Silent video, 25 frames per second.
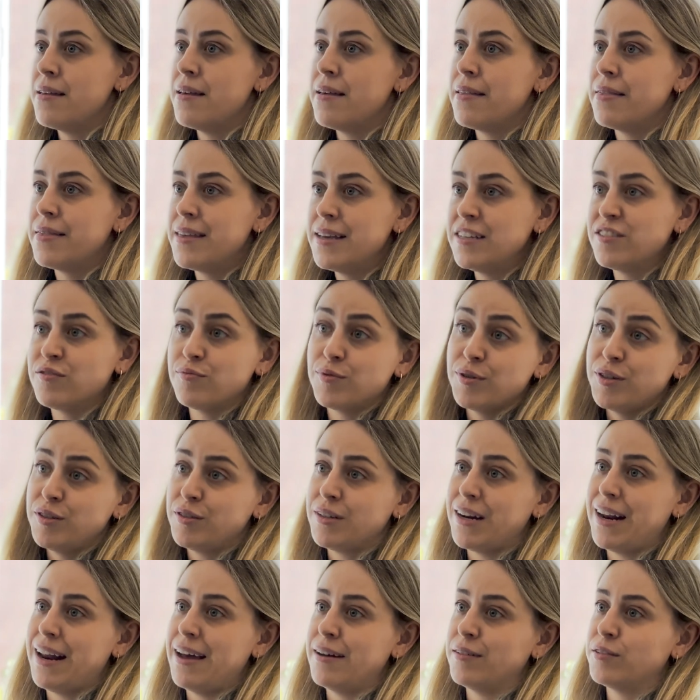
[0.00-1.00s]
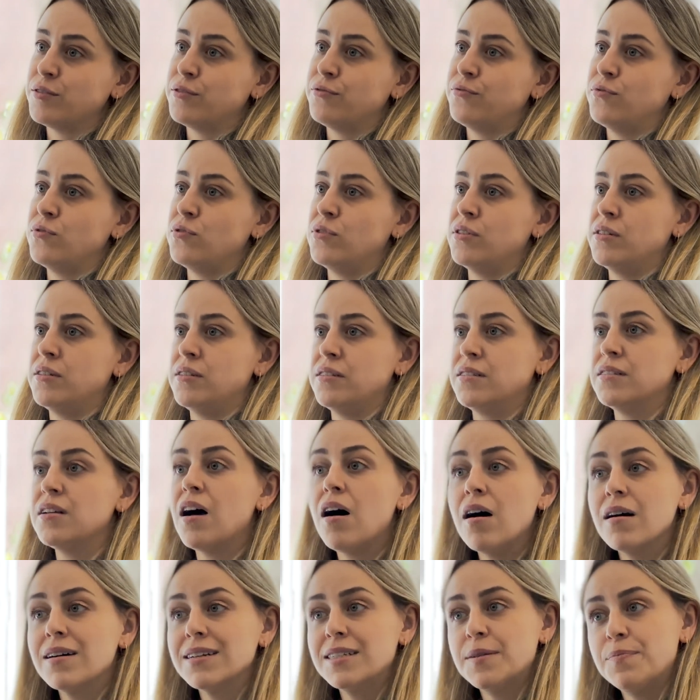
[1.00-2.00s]
this route allows for
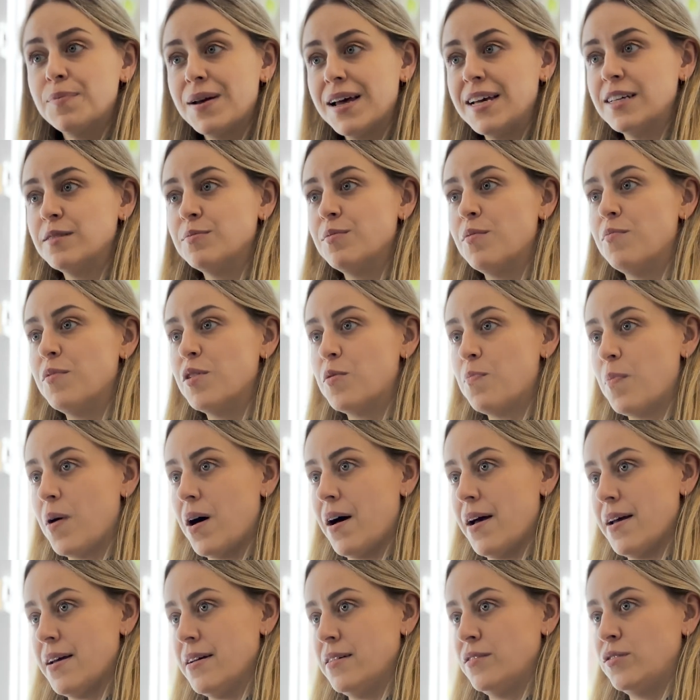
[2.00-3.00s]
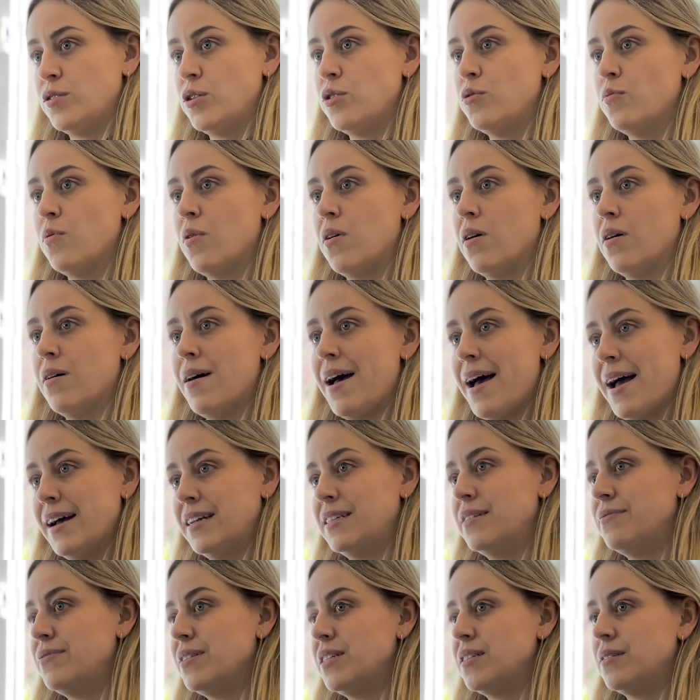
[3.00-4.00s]
targeted placement with buyers who are
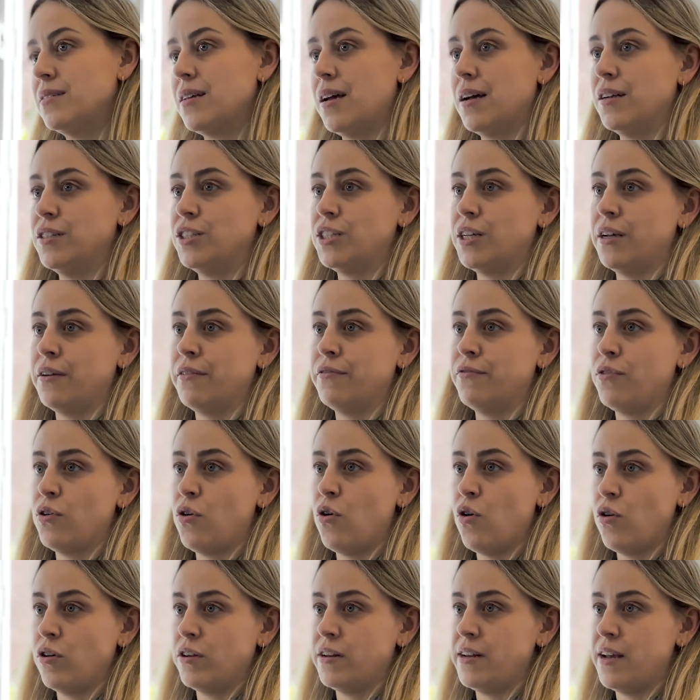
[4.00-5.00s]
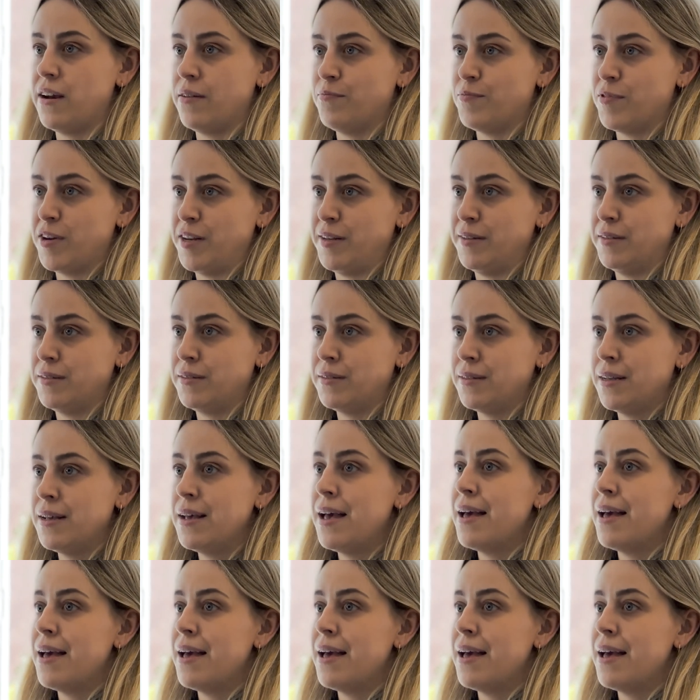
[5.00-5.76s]
actively searching for Hockney prints.